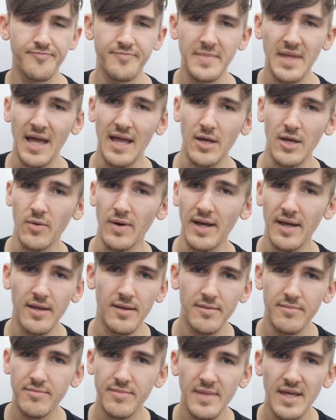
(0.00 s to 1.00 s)
Anyway,
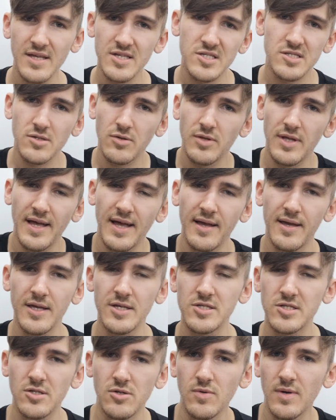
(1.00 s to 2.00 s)
he's still there,
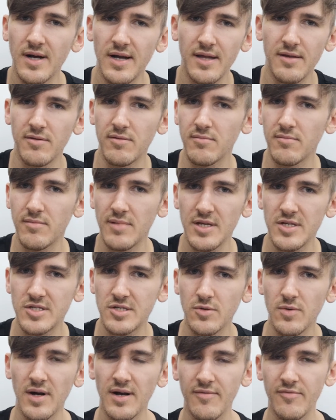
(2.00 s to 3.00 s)
he's still working
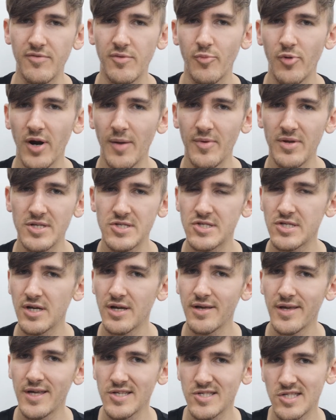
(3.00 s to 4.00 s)
for the Prime
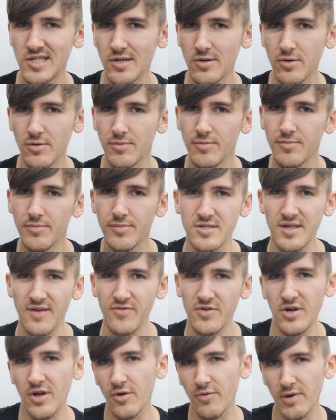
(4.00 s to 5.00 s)
Minister, he's still
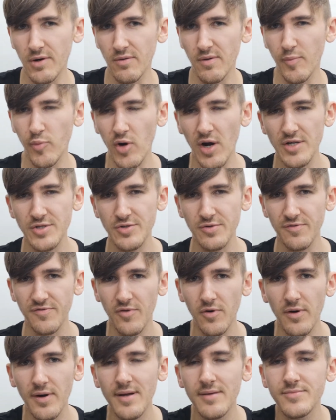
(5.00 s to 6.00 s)
suffered no real reprisal
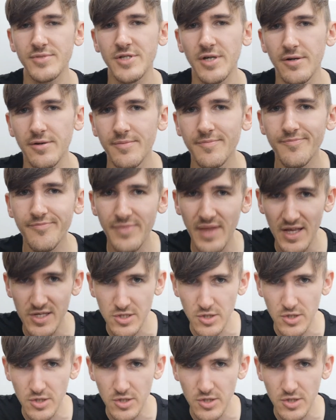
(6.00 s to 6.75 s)
for it, so that's